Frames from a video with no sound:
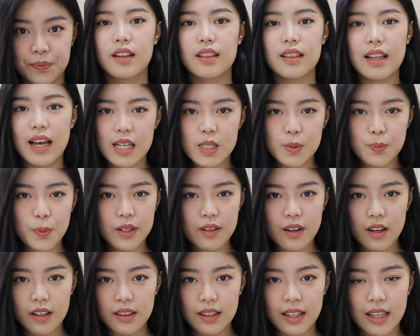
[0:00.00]
Last but
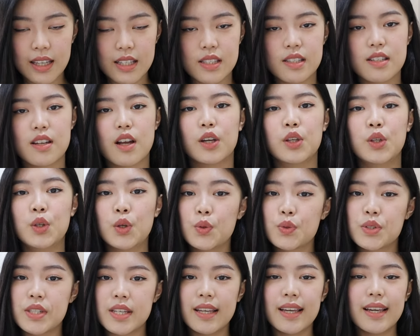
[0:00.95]
not least,
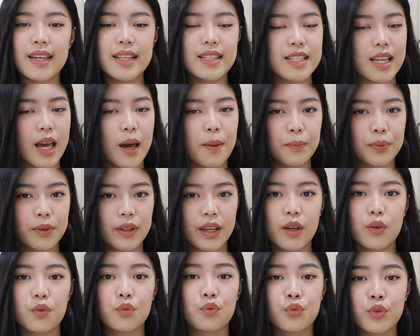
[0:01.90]
using a
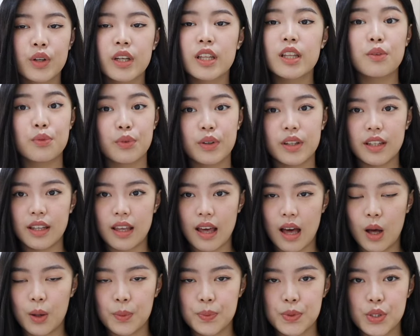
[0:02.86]
template really
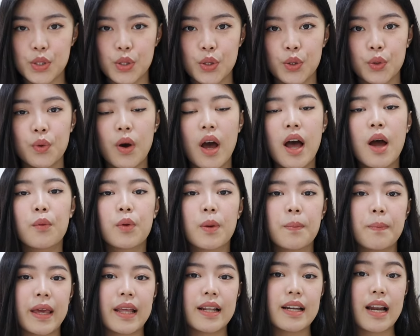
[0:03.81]
helps you
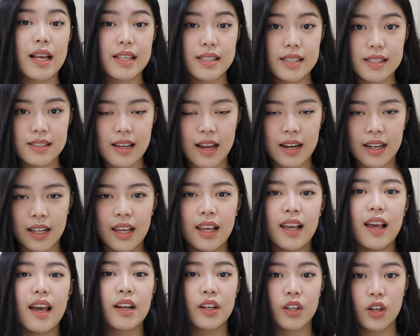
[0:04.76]
remain
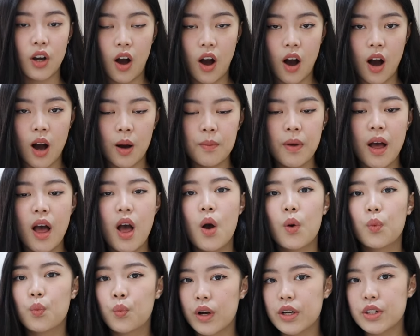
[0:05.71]
steady and calm
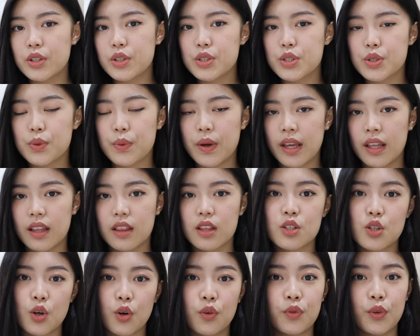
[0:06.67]
when you're doing the
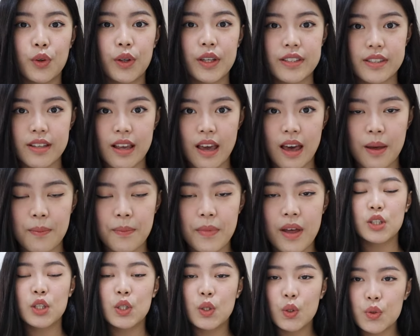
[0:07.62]
TOEFL exam.
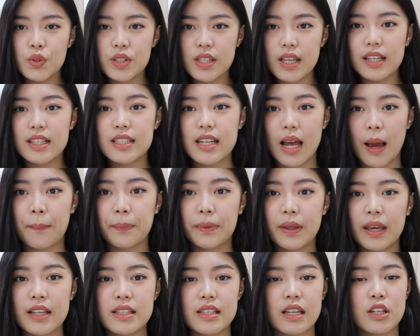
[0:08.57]
Using
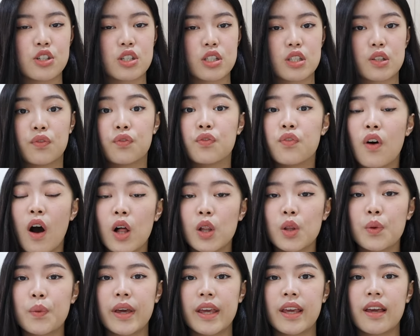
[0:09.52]
templates and just
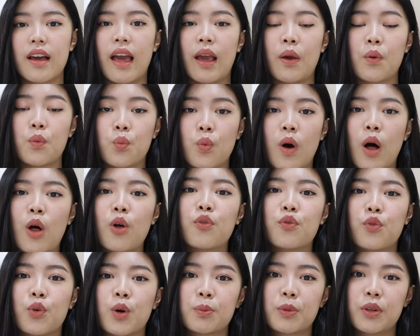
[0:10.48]
following a
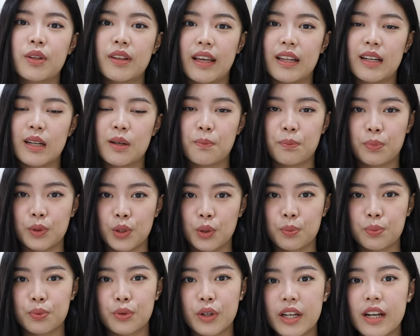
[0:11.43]
well-formulated
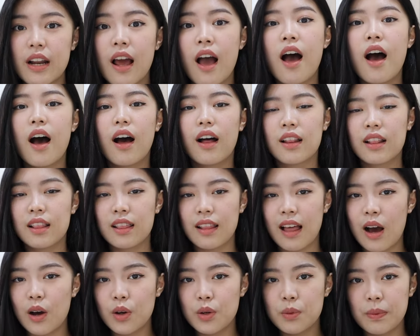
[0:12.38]
blueprint
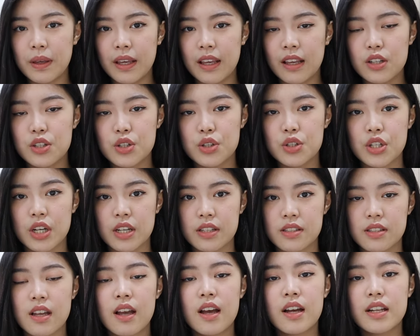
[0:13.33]
allowed me to
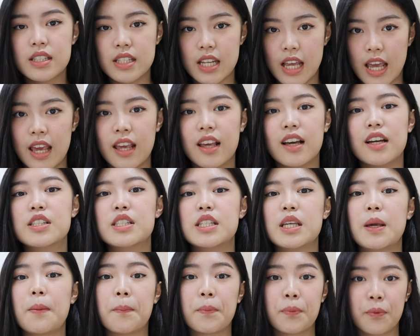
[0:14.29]
just take a
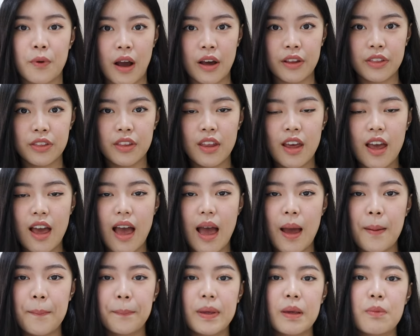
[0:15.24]
deep breath
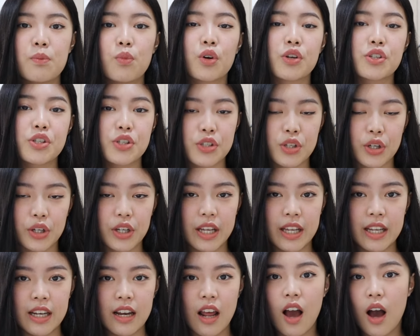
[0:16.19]
and be more
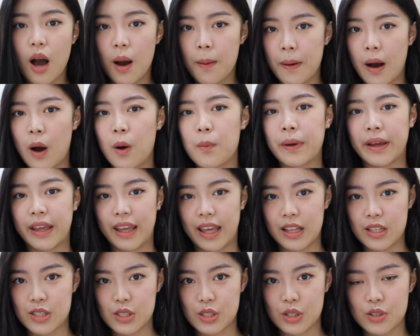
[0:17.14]
certain about my
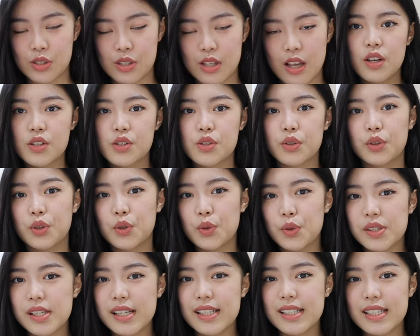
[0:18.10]
answers. So
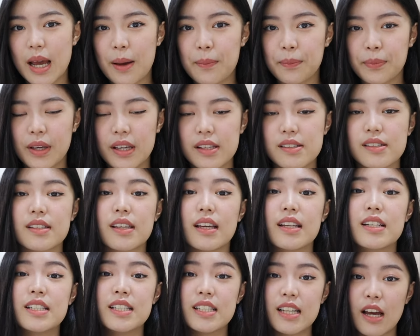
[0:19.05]
using templates
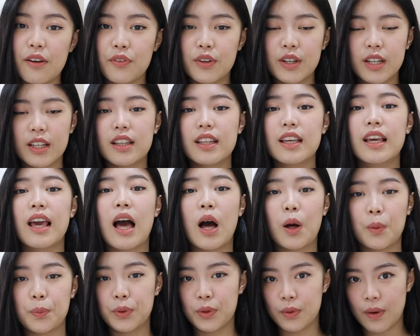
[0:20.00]
can definitely
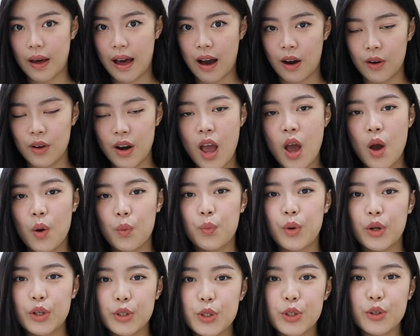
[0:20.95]
help you out
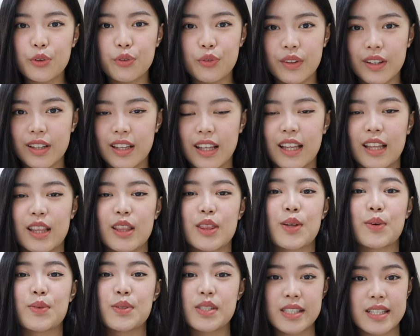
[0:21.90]
when you're feeling
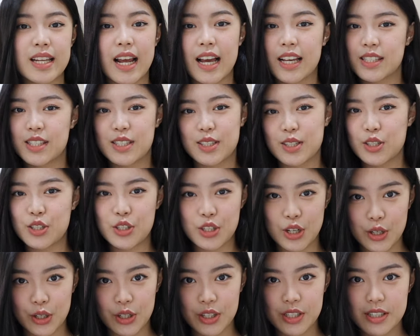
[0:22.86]
those test
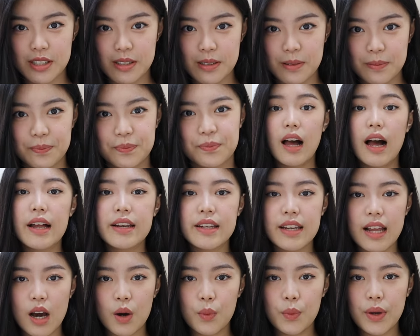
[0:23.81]
jitters. And
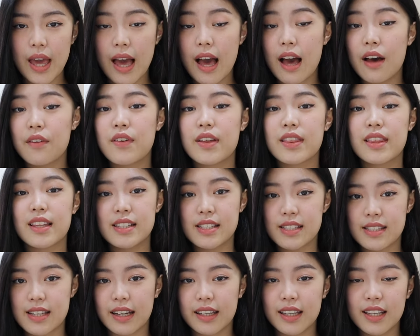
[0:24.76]
now we have the
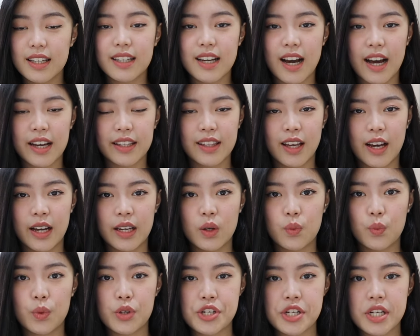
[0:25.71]
second
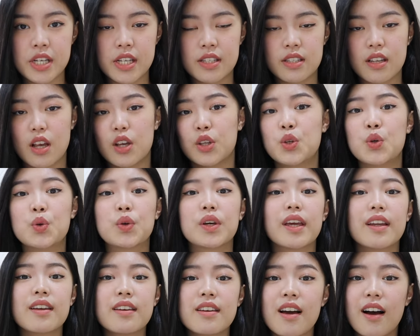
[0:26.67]
guideline, which is you
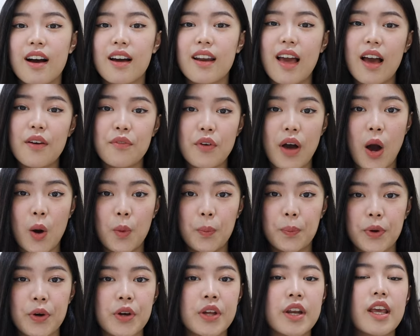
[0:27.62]
cannot have
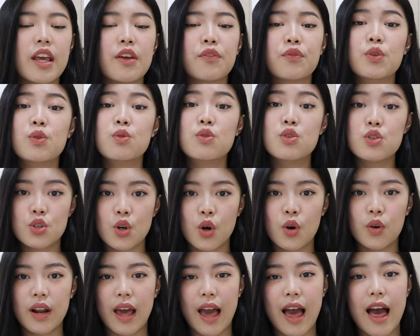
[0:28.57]
output if you
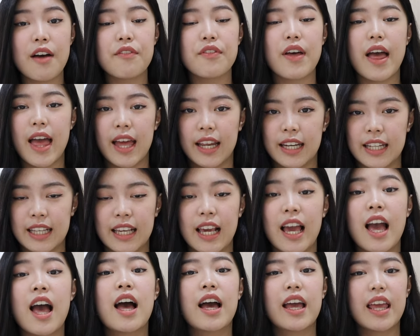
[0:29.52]
don't have
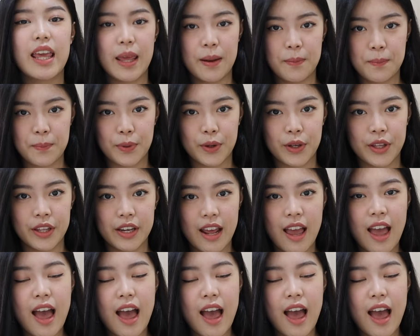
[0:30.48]
any input.